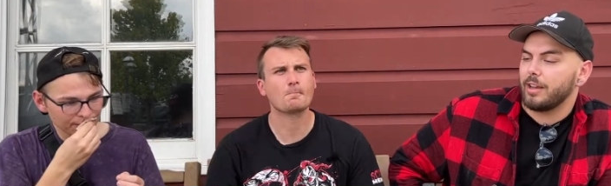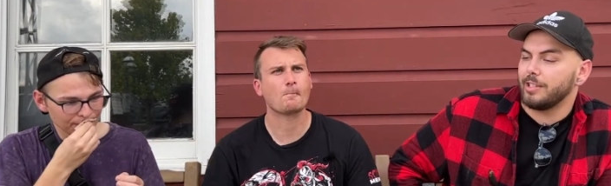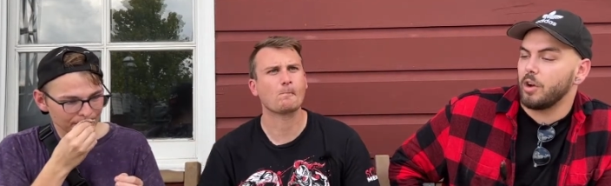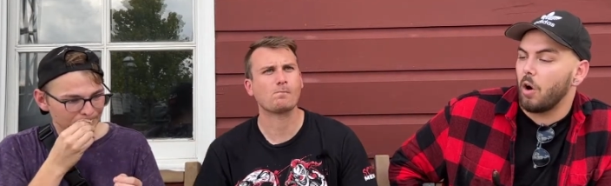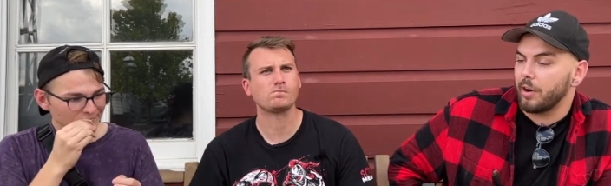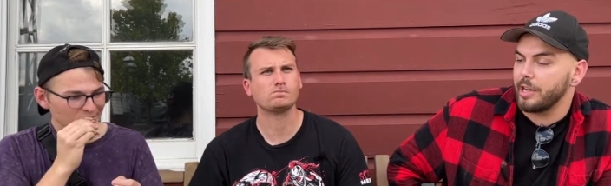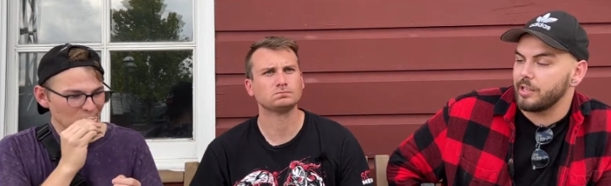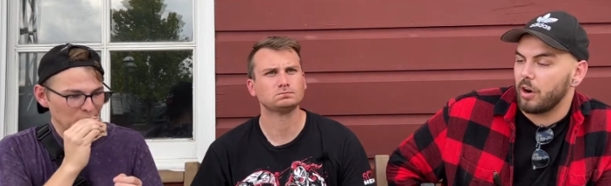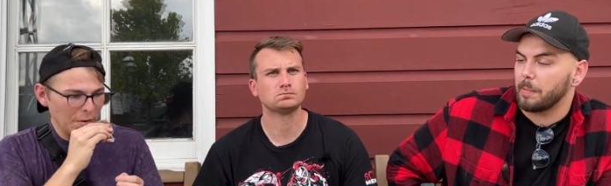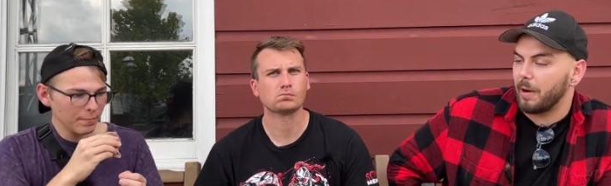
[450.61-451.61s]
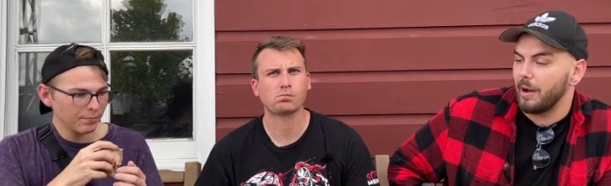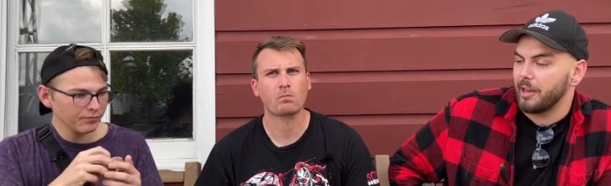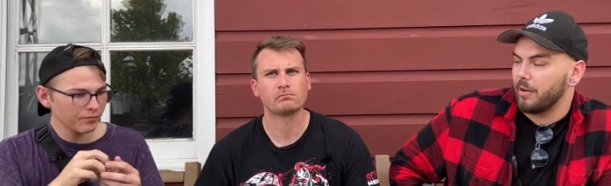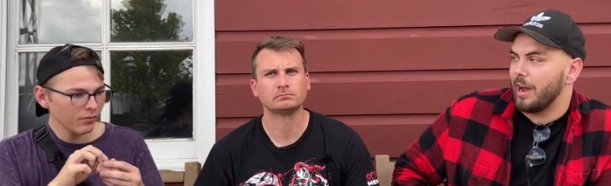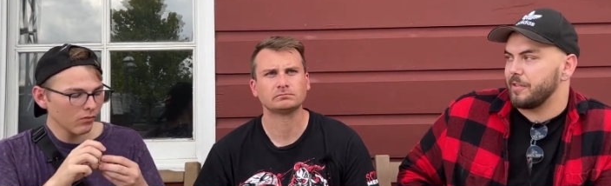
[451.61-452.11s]
Speaker 1: it's already a dark brown.
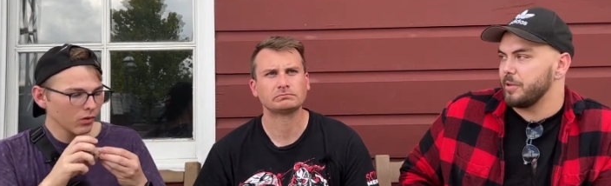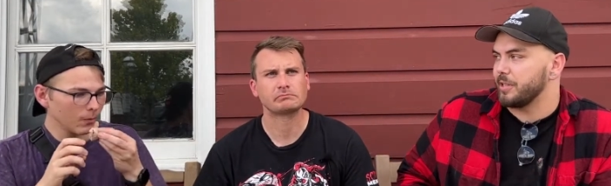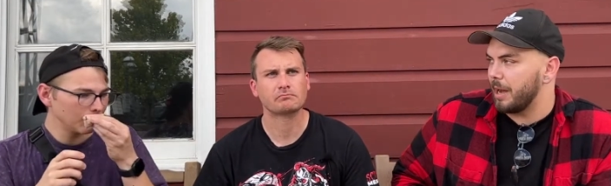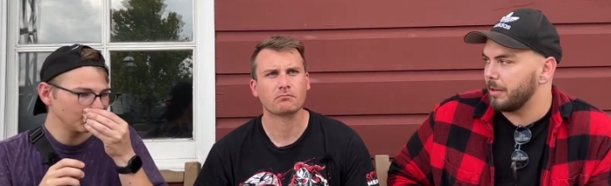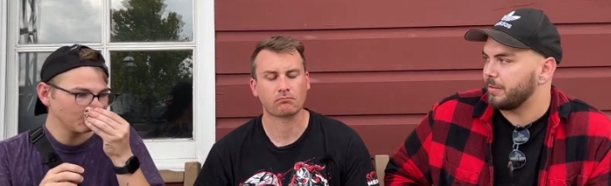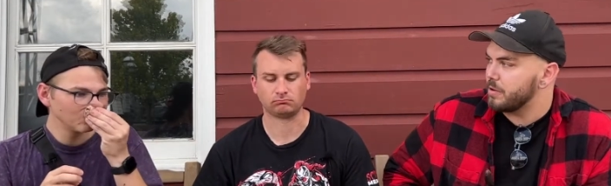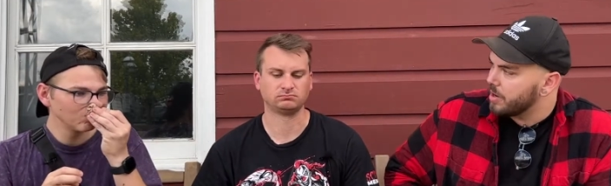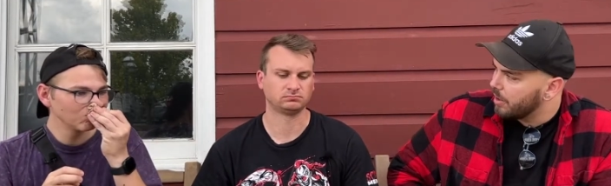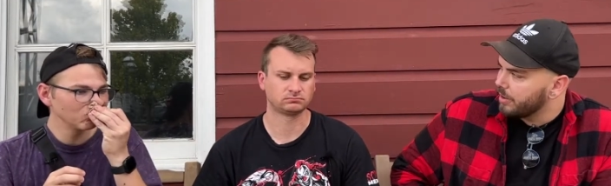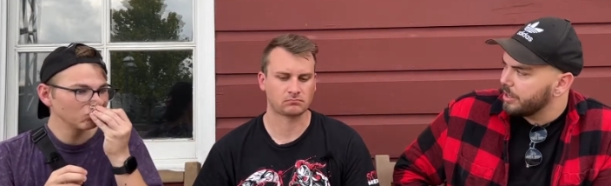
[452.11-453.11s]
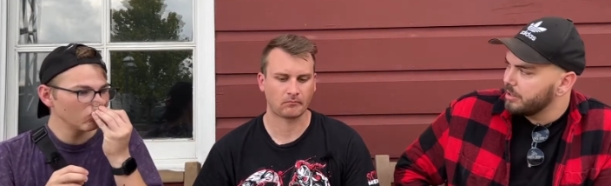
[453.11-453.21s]
They don't have to use that much food coloring.